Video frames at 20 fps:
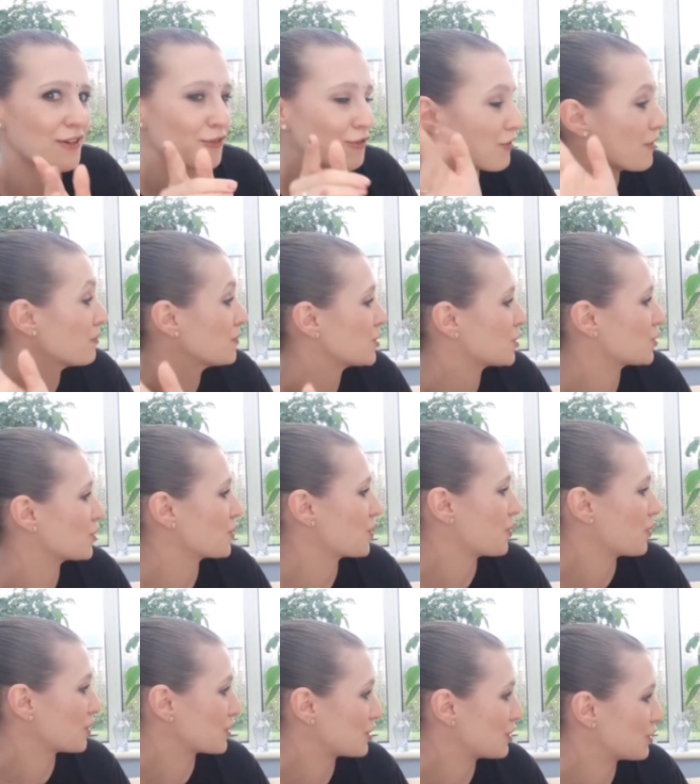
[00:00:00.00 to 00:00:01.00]
from
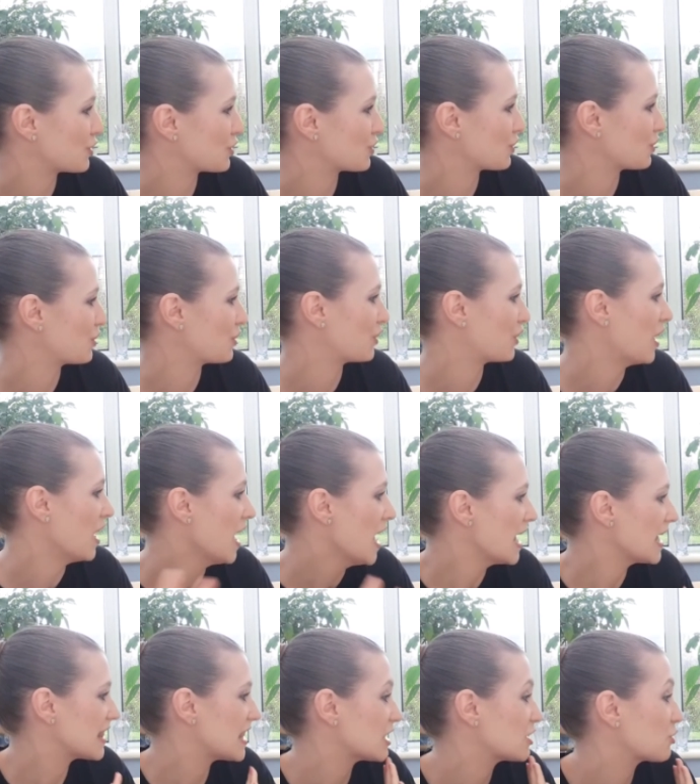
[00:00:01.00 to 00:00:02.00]
shore to shore.
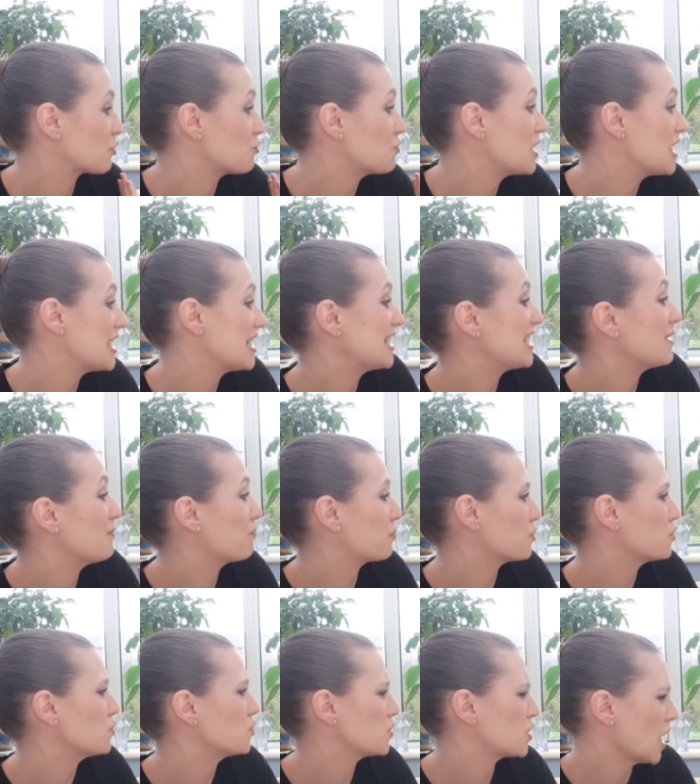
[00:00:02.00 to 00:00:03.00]
This greedy
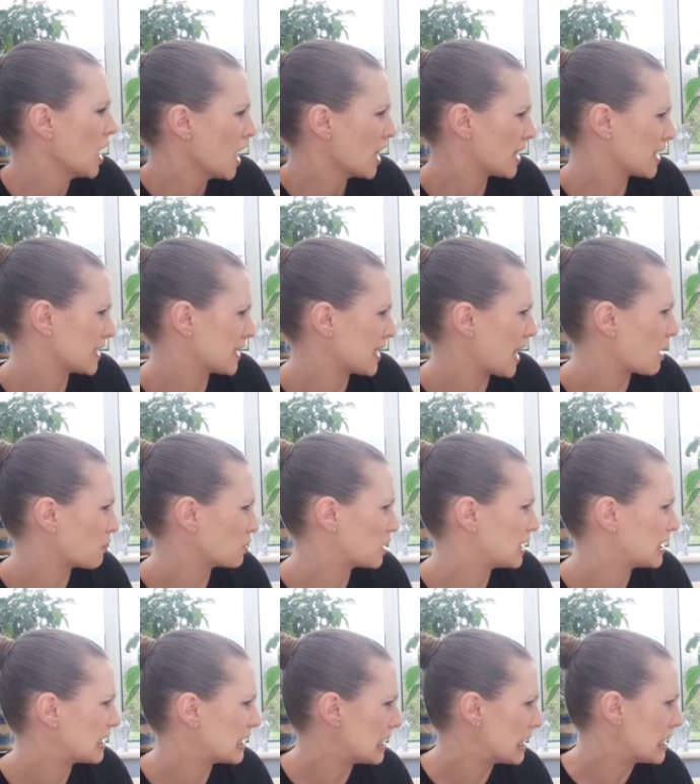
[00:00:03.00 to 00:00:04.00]
brute, this
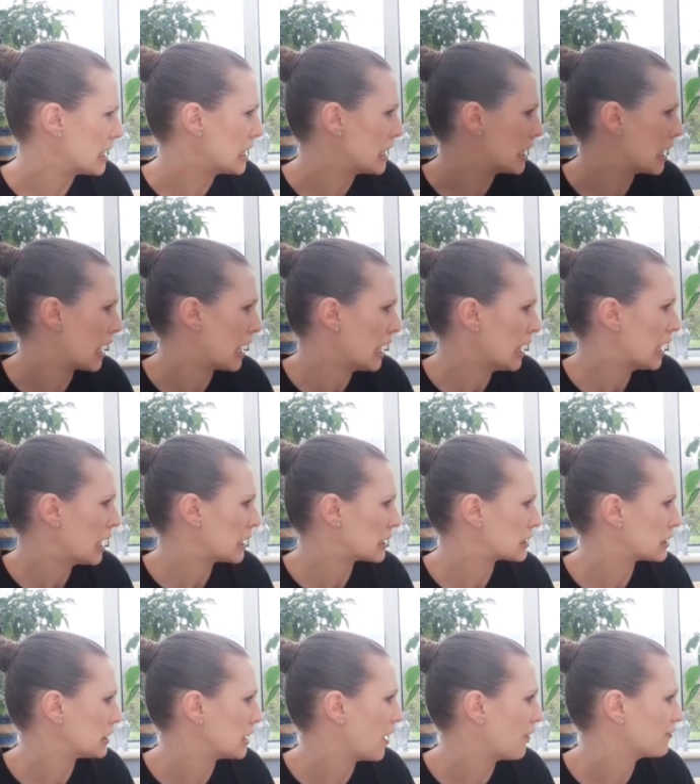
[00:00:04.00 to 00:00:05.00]
lass's ear is
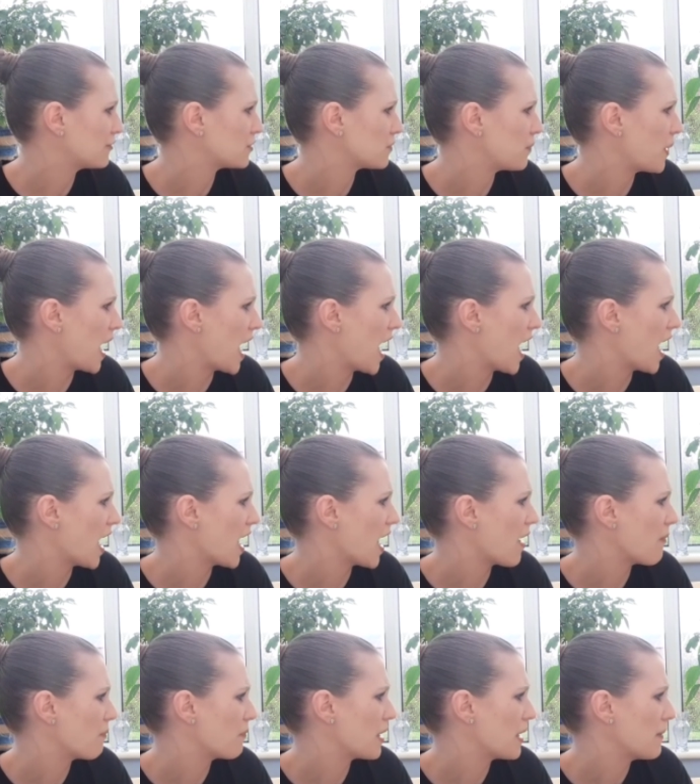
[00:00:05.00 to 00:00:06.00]
loved
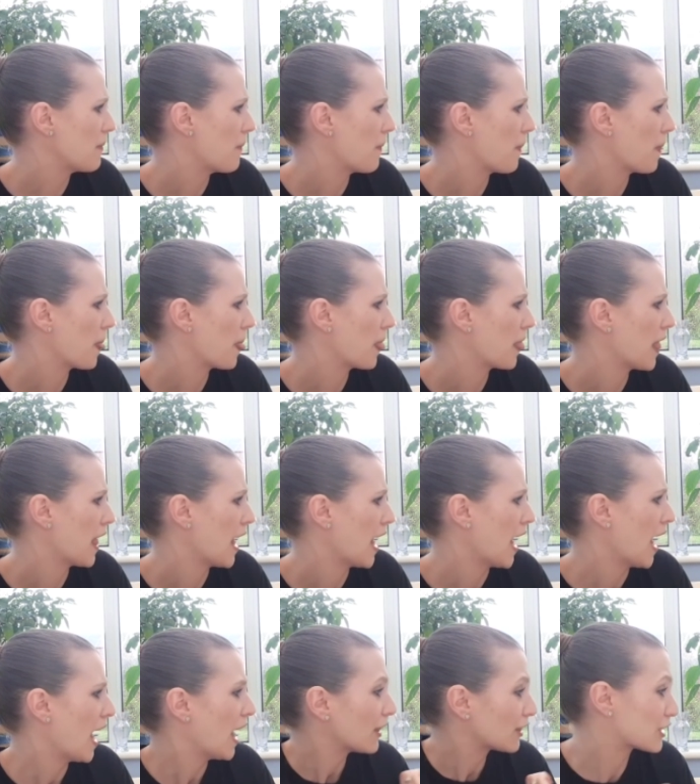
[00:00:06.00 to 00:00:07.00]
by
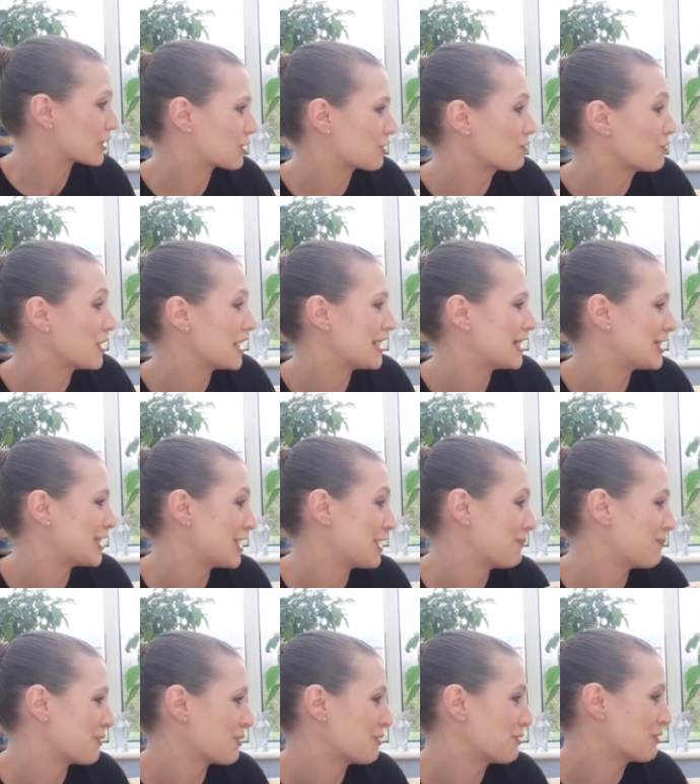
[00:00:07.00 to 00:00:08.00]
This greedy
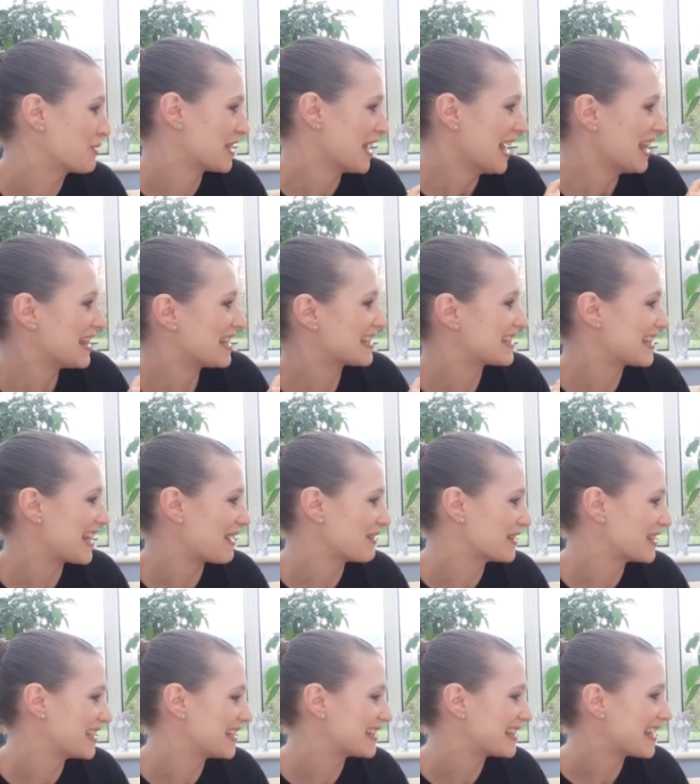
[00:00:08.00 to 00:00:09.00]
brute, this
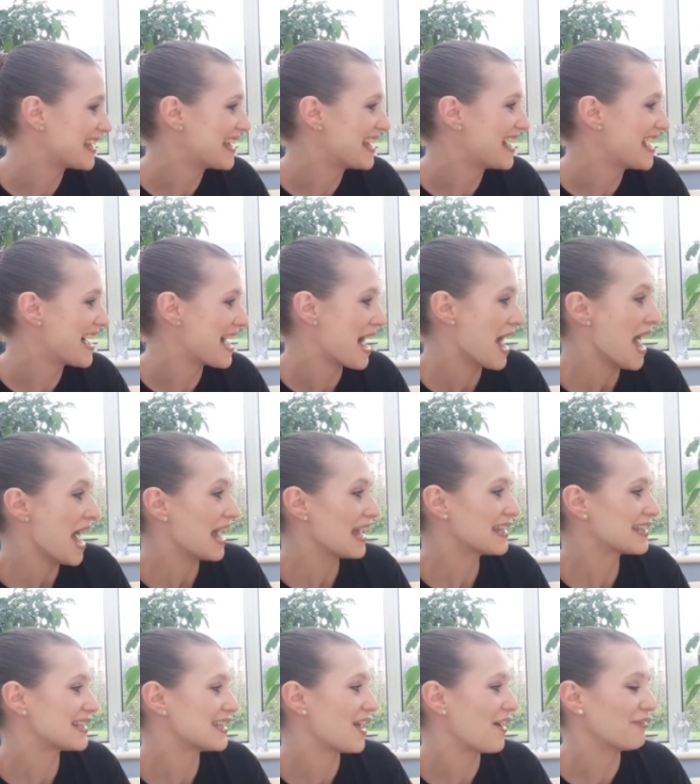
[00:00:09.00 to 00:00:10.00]
lass's ear, is
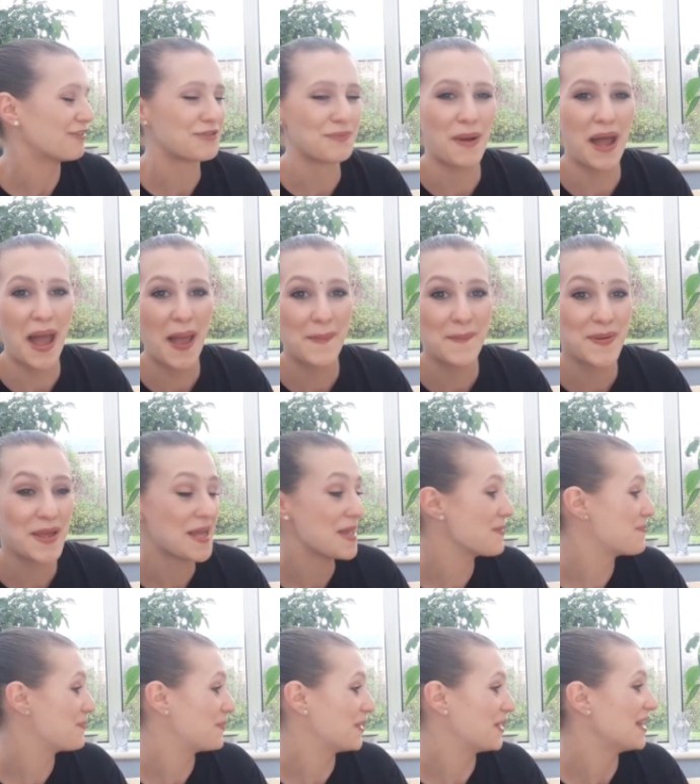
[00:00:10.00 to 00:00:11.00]
loved by
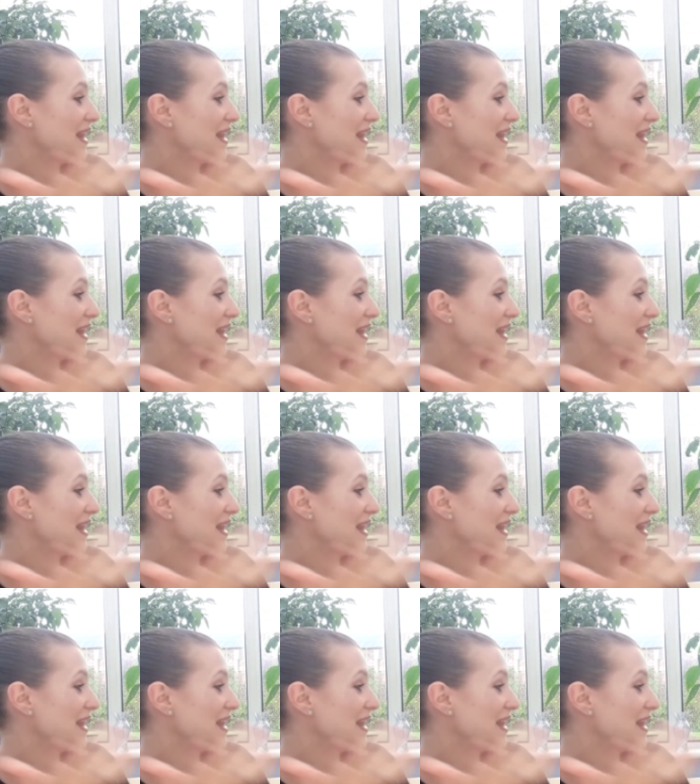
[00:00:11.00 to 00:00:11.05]
people